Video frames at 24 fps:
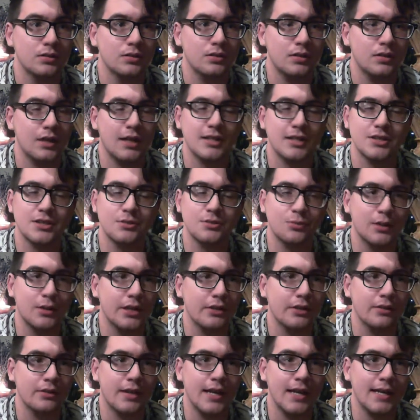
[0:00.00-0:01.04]
I
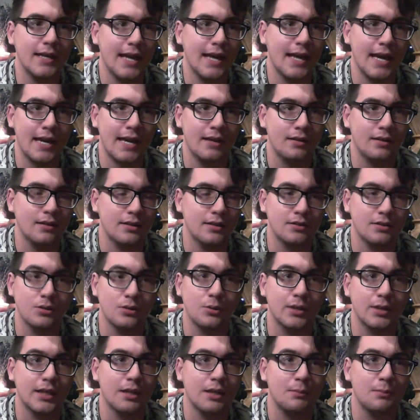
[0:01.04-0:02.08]
swear that cat is
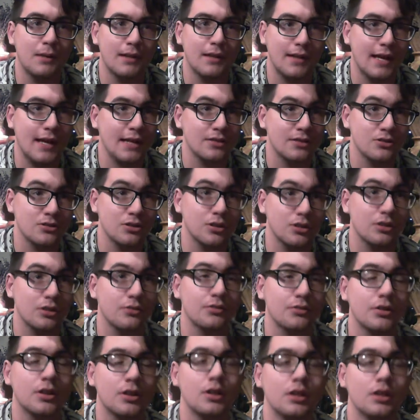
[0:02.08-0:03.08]
going to get on my last nerve.